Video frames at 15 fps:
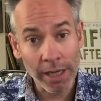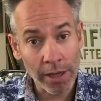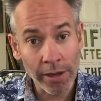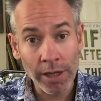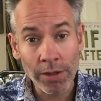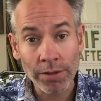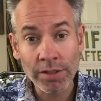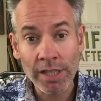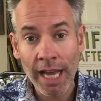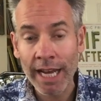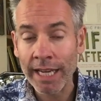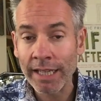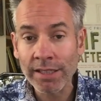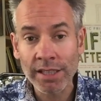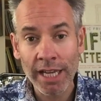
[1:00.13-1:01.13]
going on
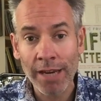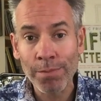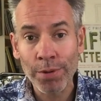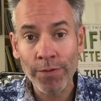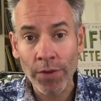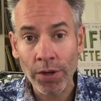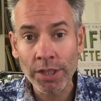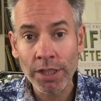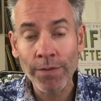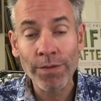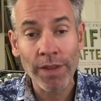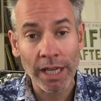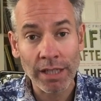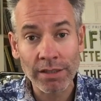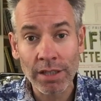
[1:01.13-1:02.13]
telly and saying provocative
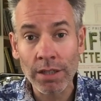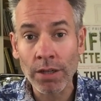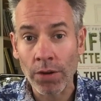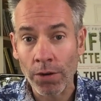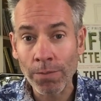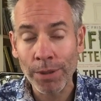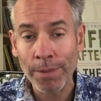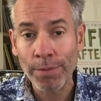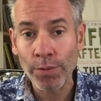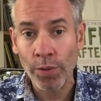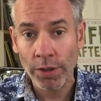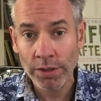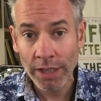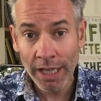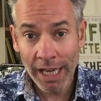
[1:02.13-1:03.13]
things that a lot of people
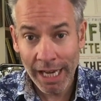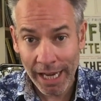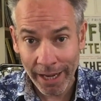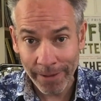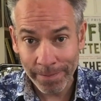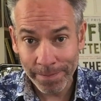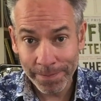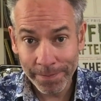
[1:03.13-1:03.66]
want to hear.